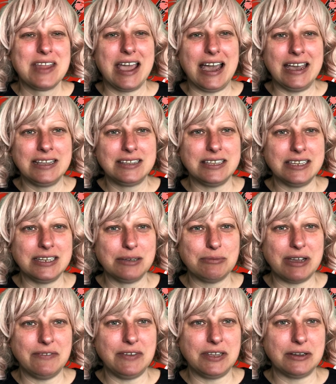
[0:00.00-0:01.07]
I think
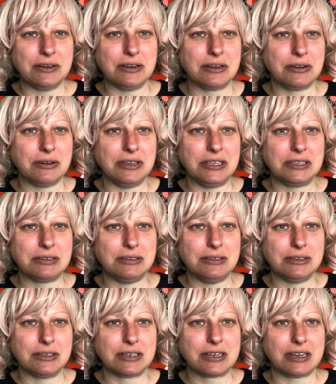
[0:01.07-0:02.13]
my video going to
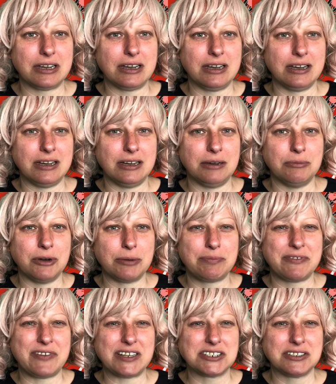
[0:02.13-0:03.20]
look more
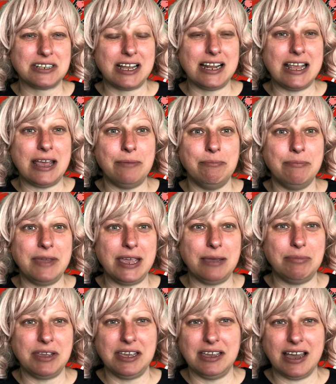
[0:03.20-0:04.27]
professional, and
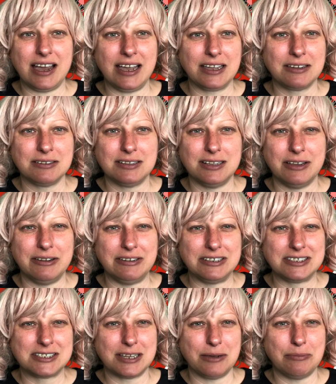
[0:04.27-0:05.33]
maybe I could
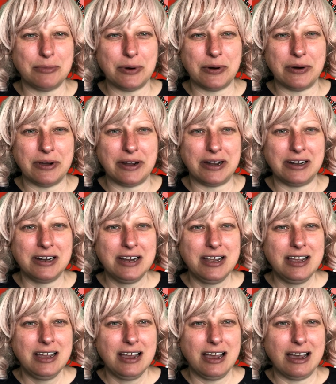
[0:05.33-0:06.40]
learn some more
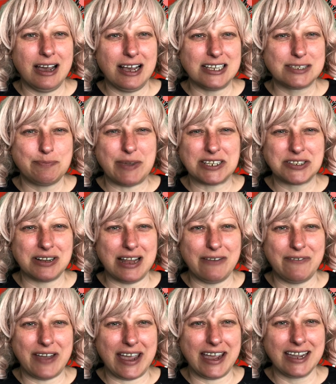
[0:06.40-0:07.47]
special
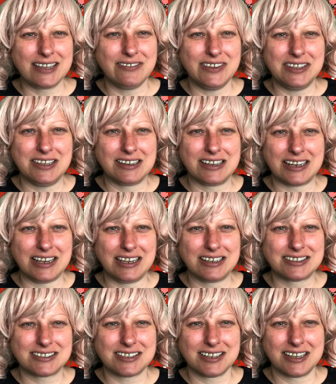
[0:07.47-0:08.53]
effect with the
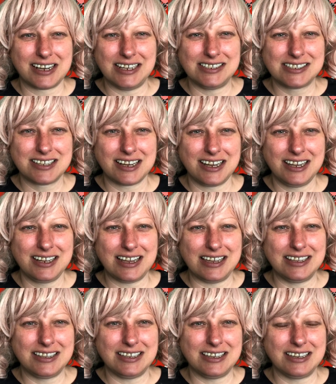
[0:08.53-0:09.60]
green screen.
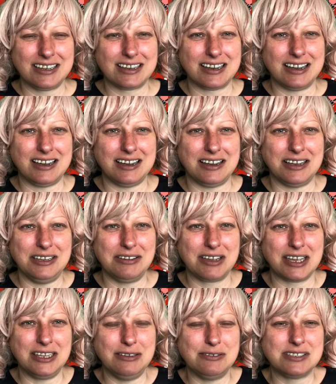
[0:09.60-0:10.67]
I think you
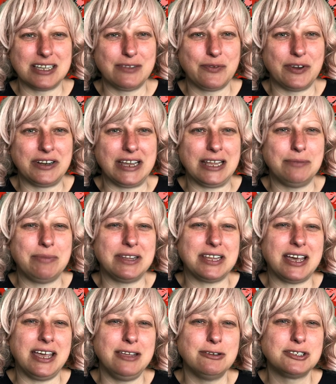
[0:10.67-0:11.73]
can use it for that, but
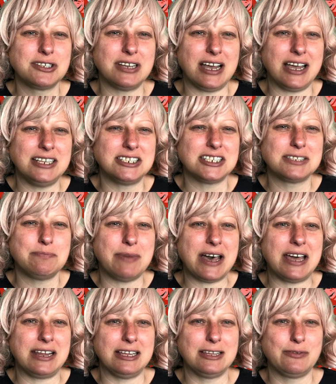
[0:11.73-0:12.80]
I just
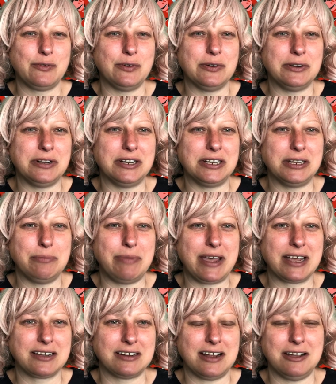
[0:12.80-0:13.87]
bought it for the
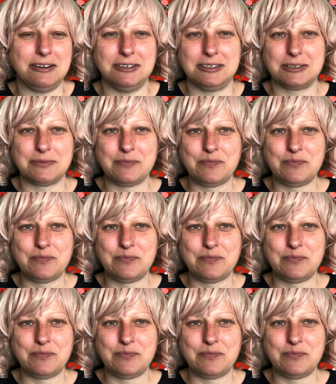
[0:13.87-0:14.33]
background.